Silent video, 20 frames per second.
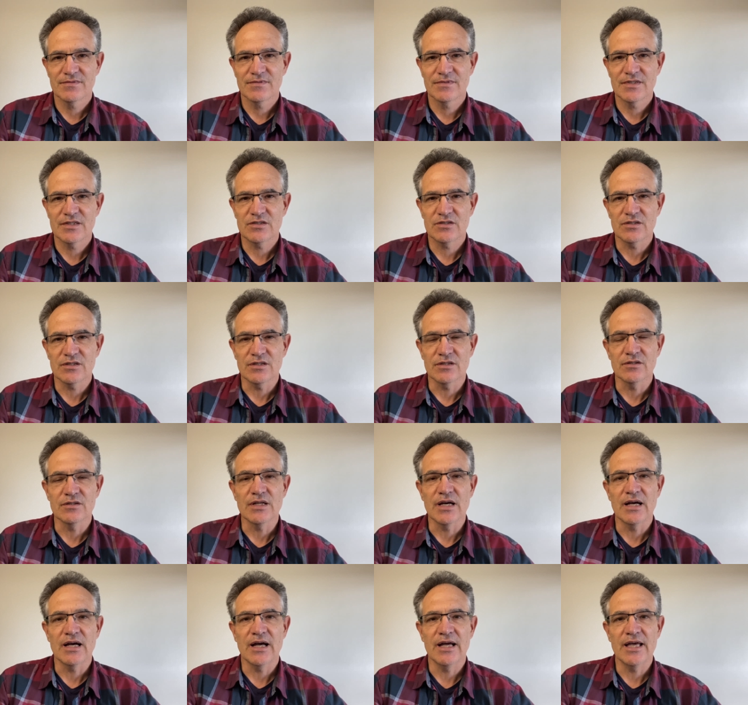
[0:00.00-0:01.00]
So the
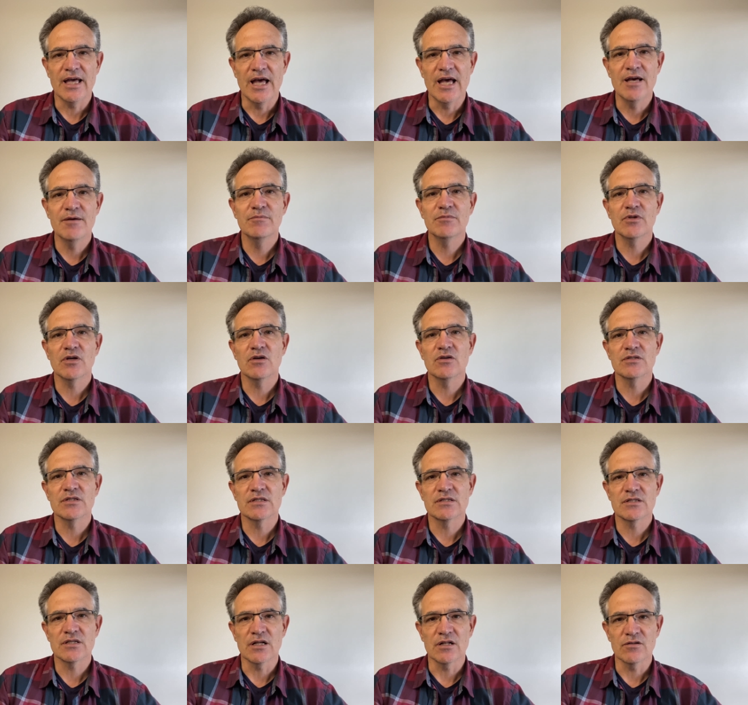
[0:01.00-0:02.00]
I am knows
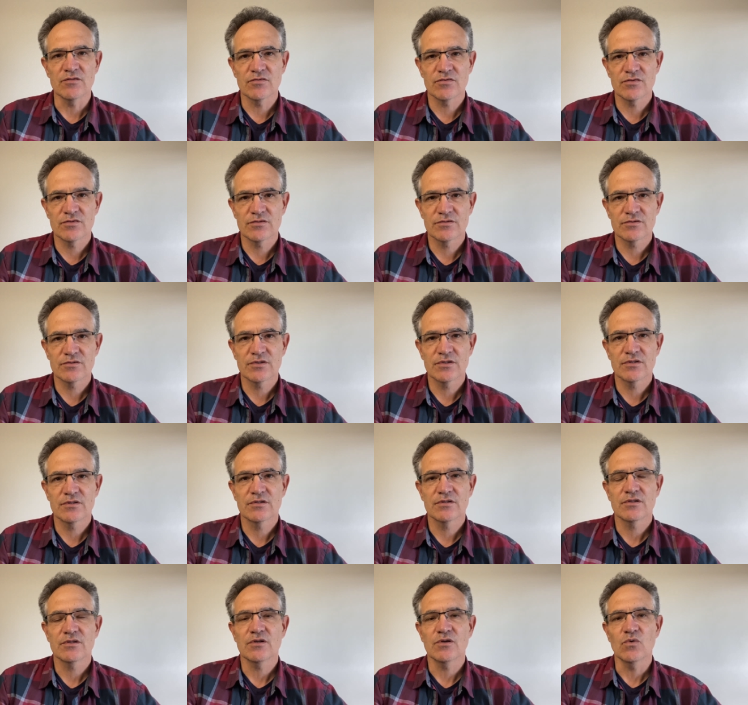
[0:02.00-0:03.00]
itself.
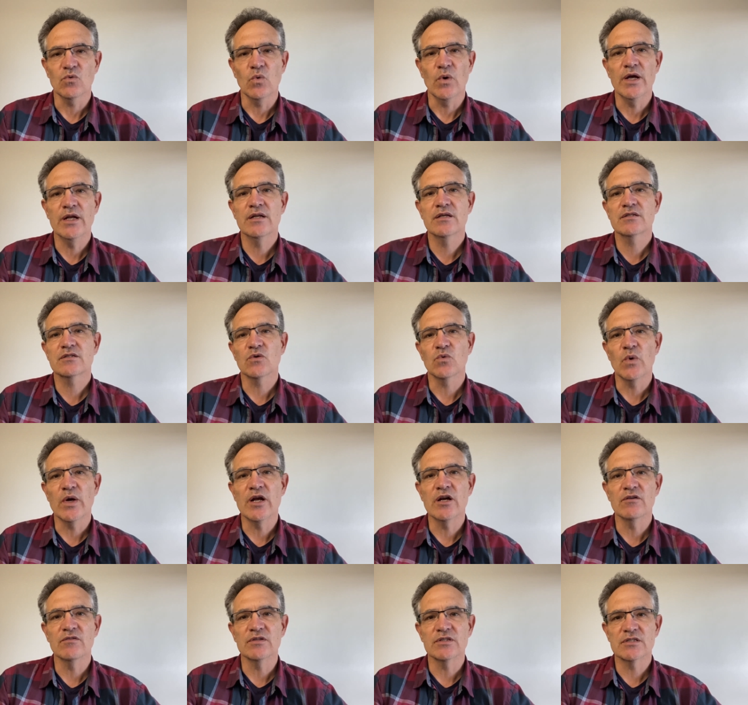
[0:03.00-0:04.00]
Awareness aware
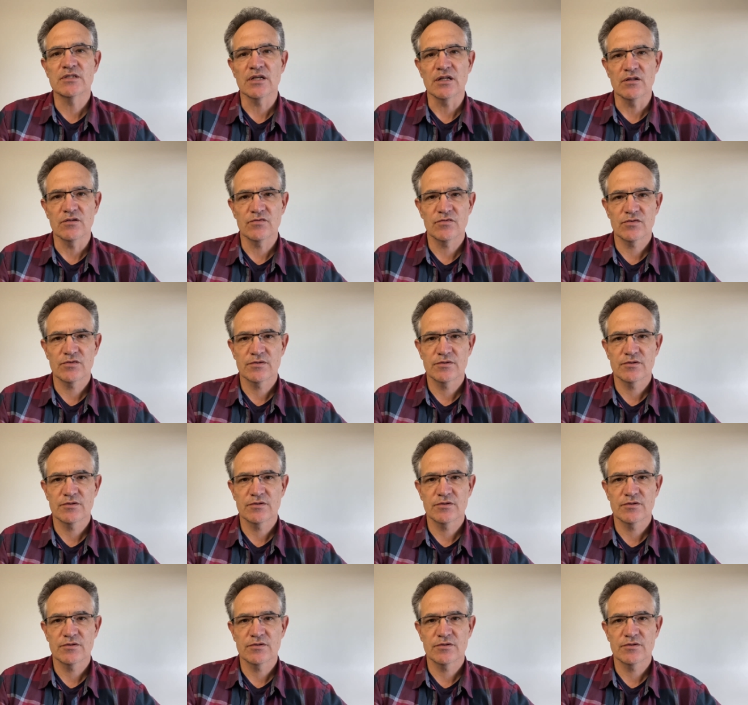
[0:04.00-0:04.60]
of itself.